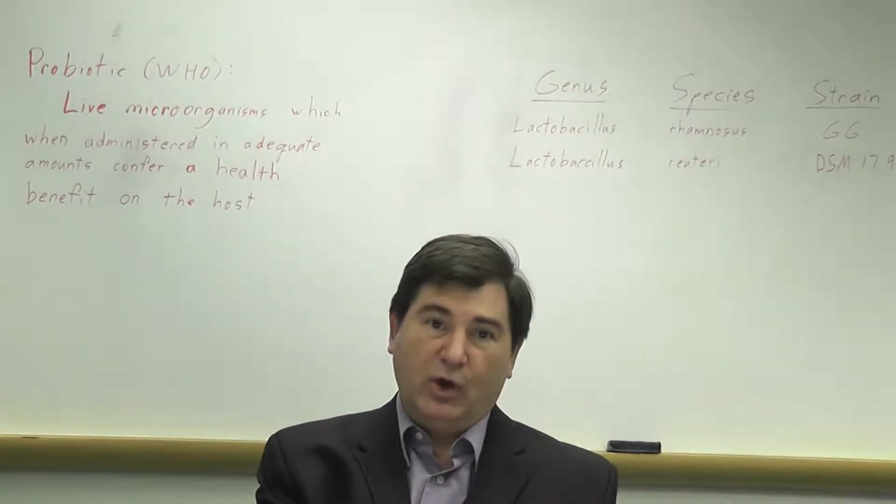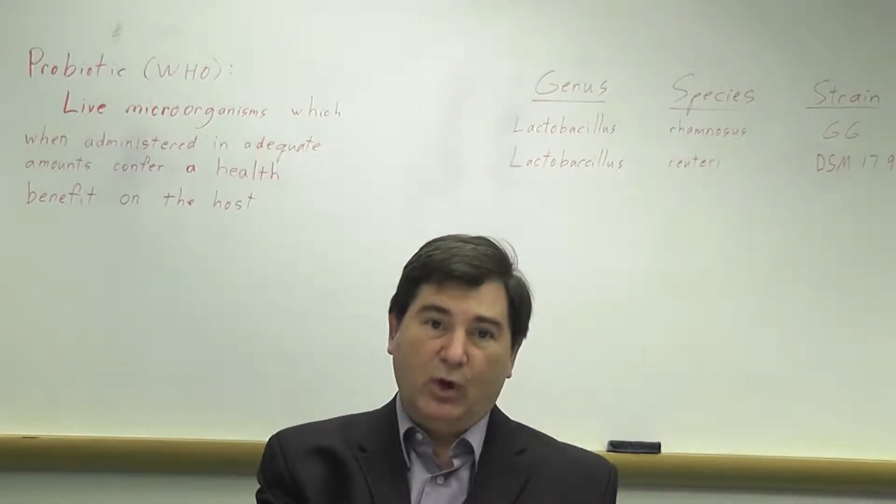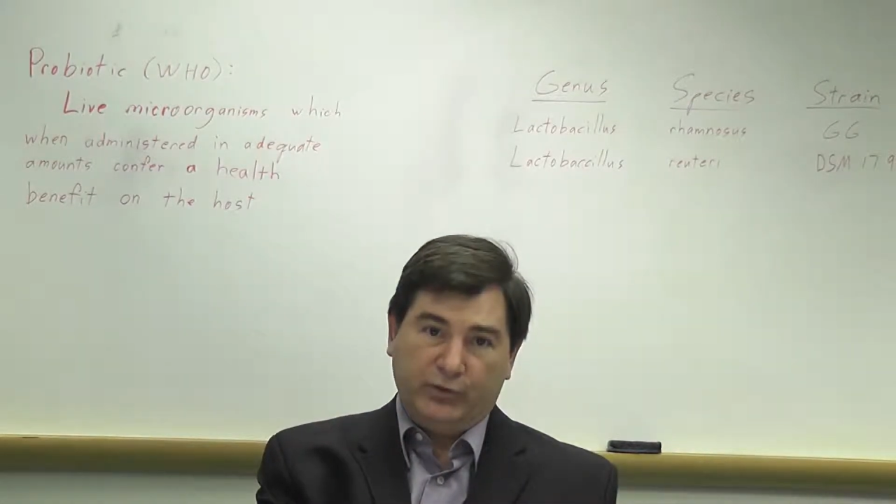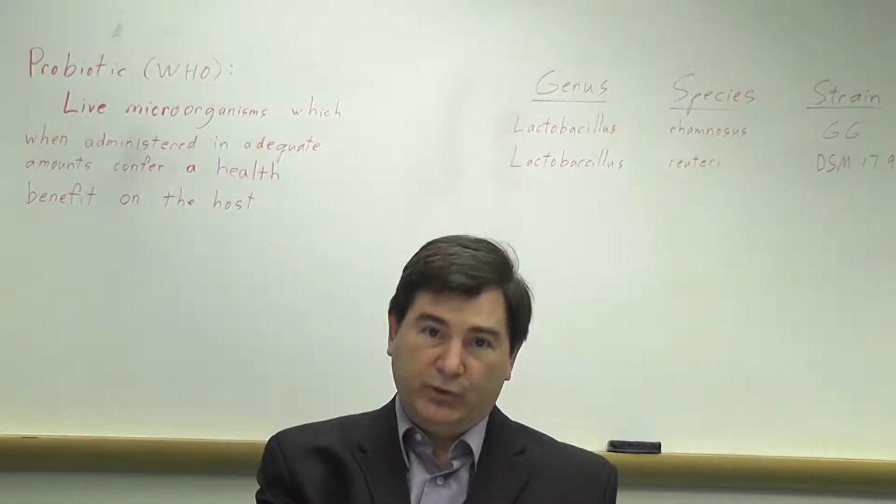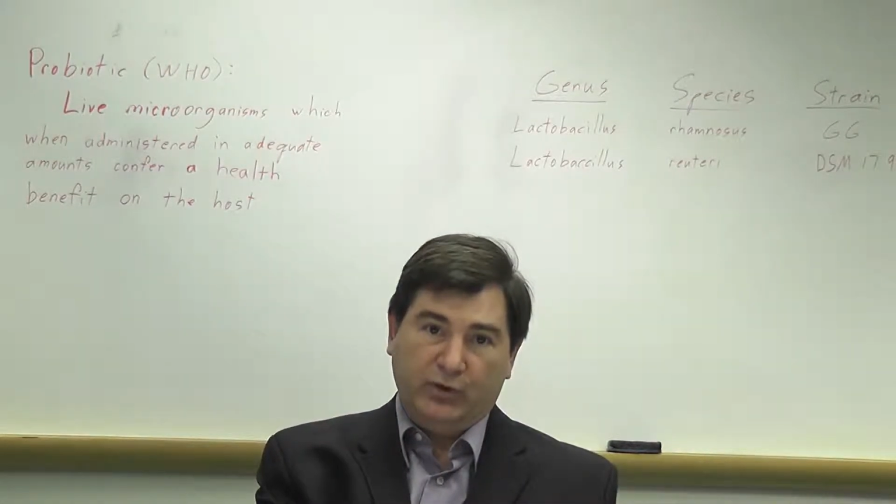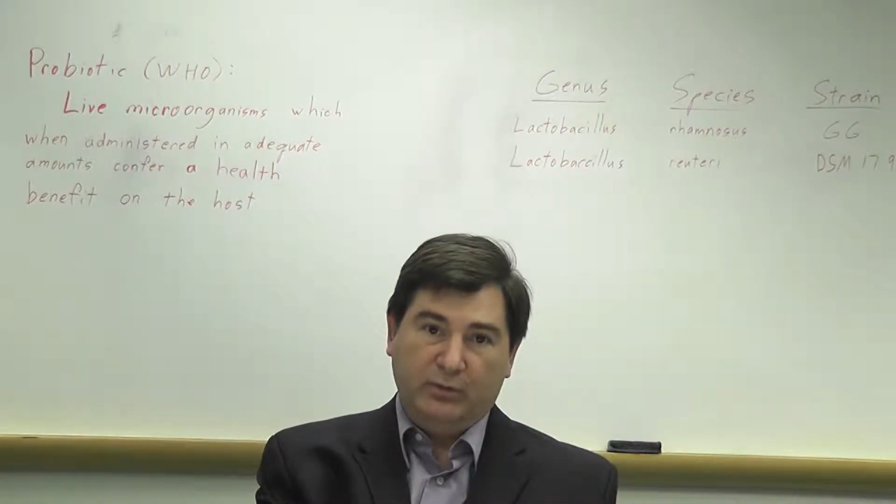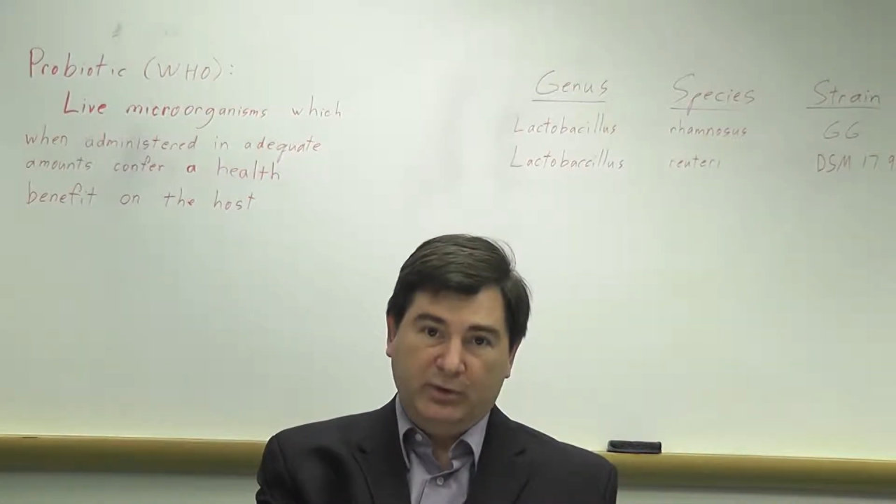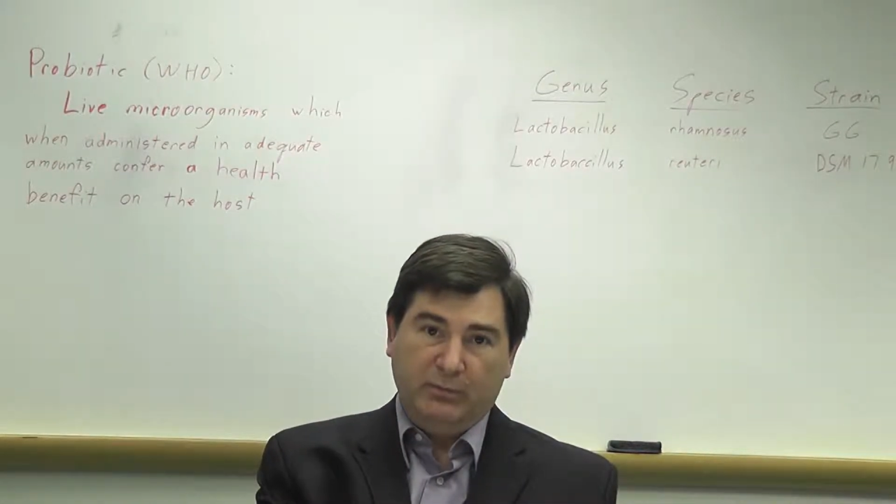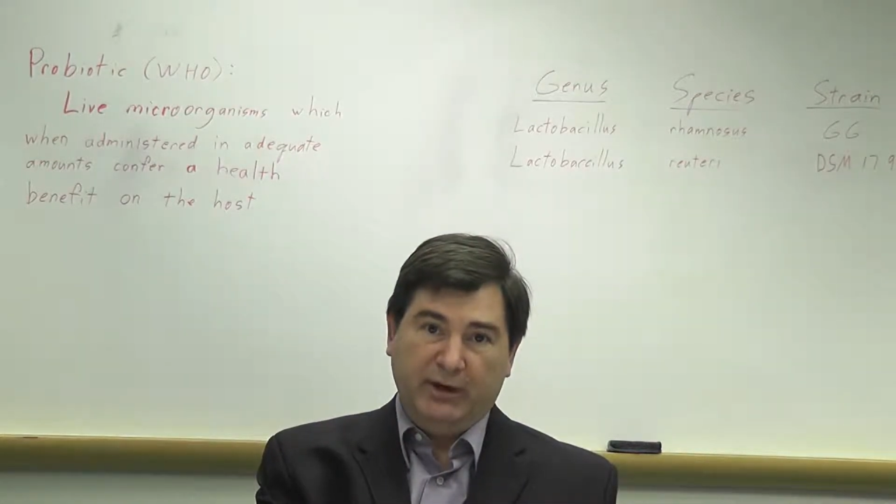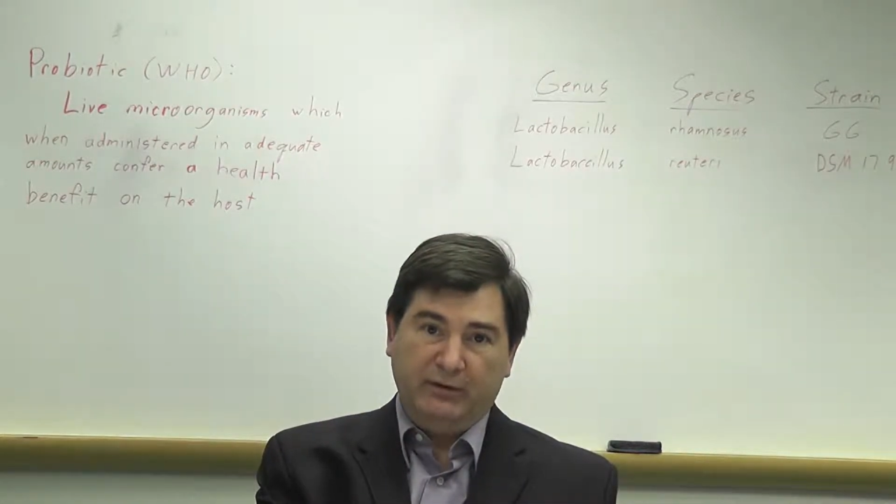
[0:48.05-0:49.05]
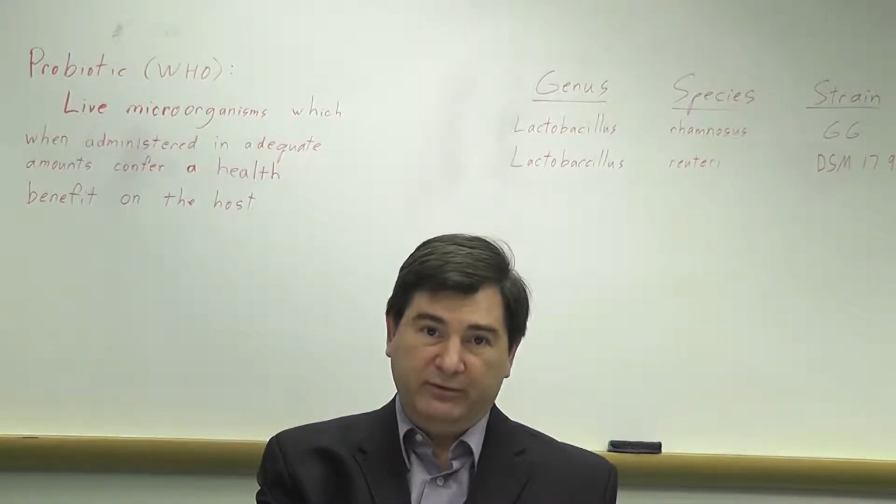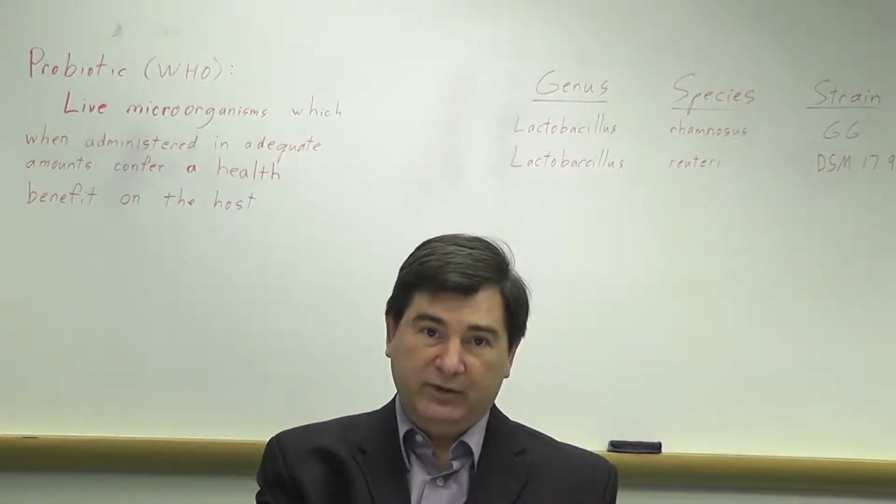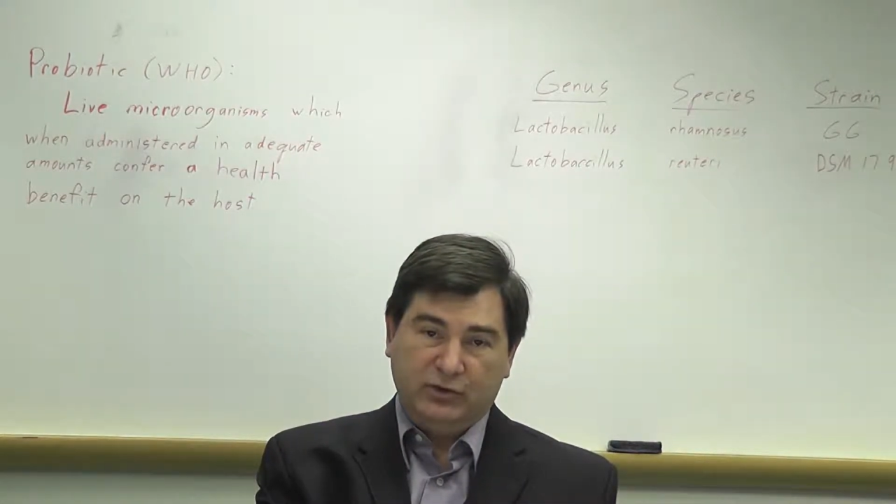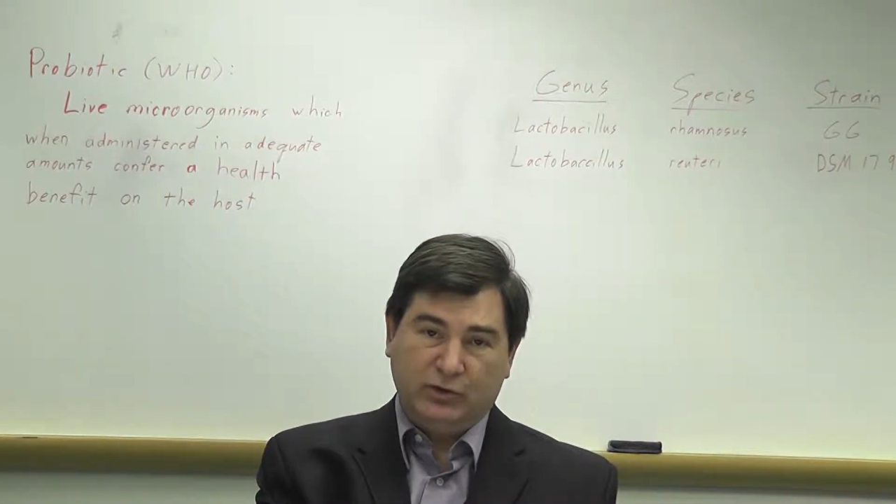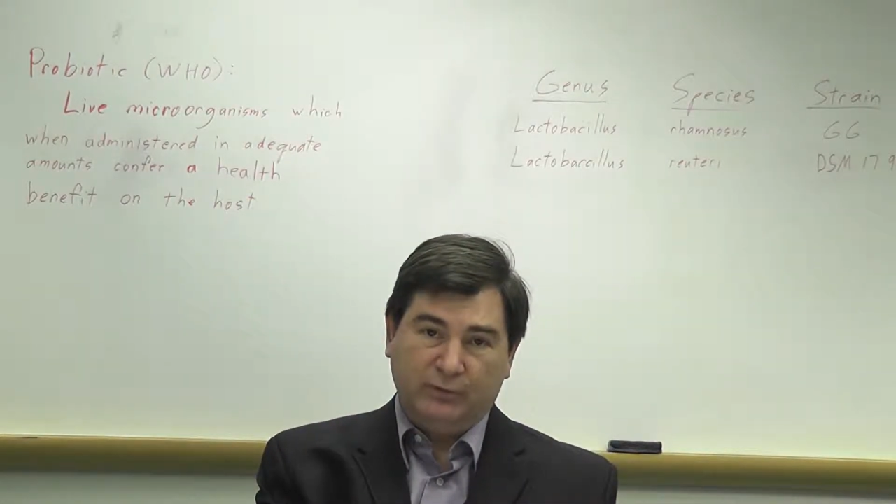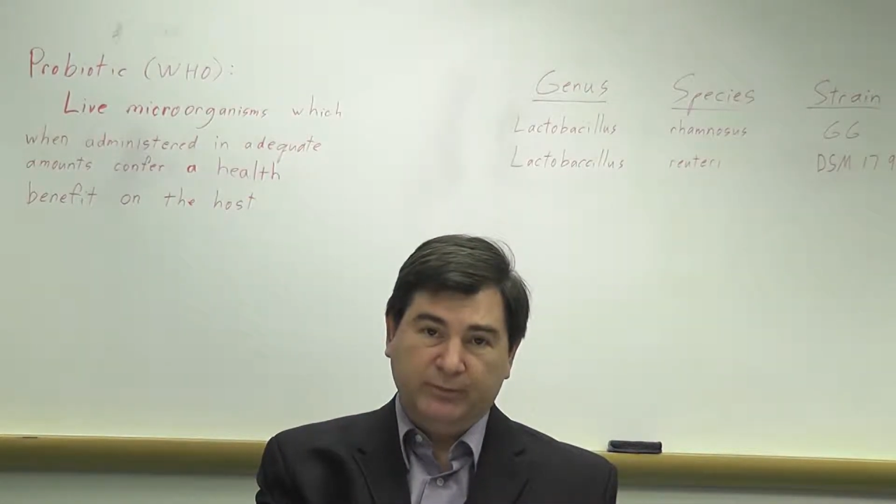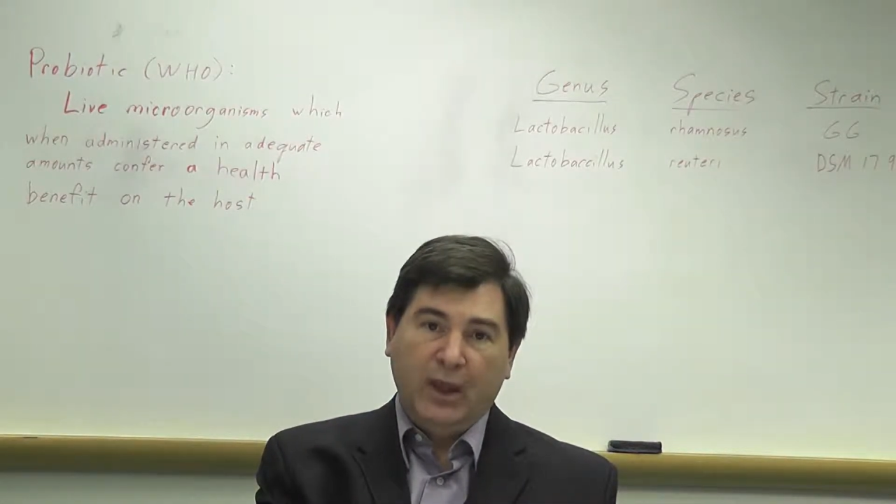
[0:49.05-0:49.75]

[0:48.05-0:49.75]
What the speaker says: also can be beneficial.